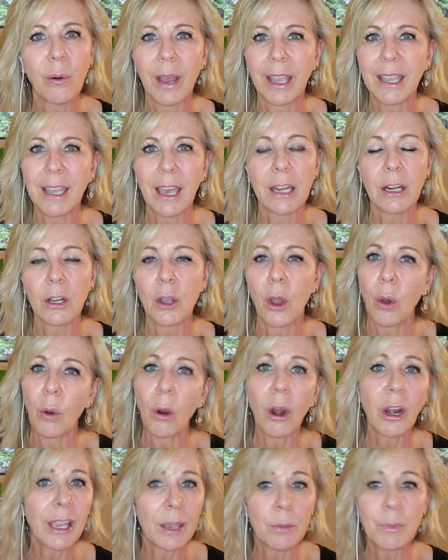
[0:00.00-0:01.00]
I got to go.
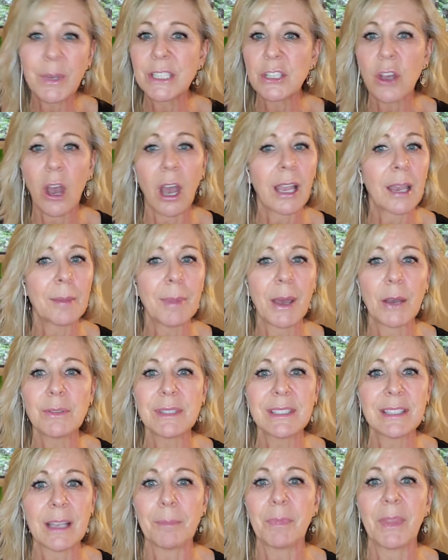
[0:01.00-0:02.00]
Or can we talk about
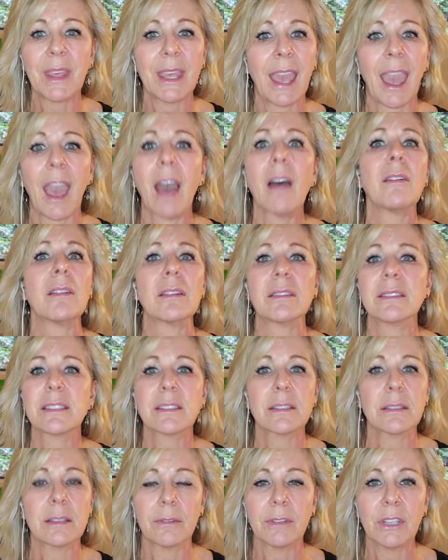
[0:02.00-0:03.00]
something else?